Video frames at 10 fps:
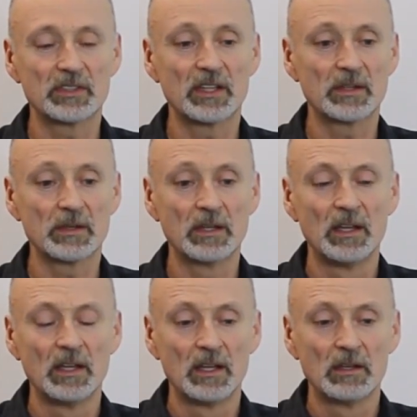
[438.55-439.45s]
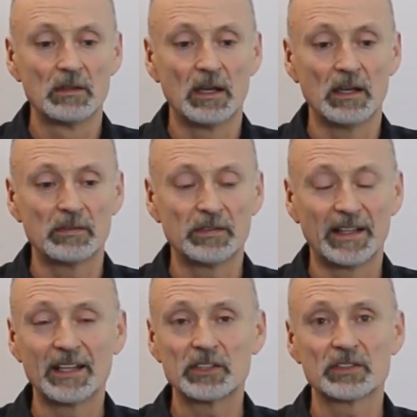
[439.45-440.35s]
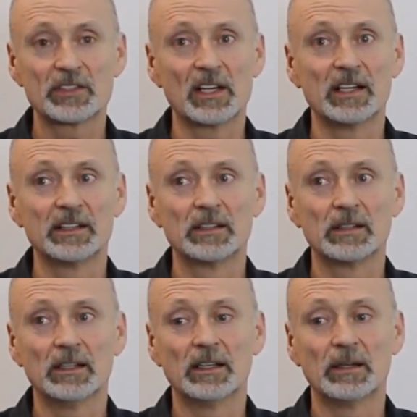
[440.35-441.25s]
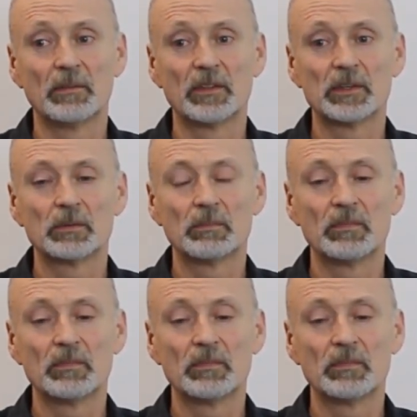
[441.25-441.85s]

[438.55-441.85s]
And on the uh, financial side, uh, the,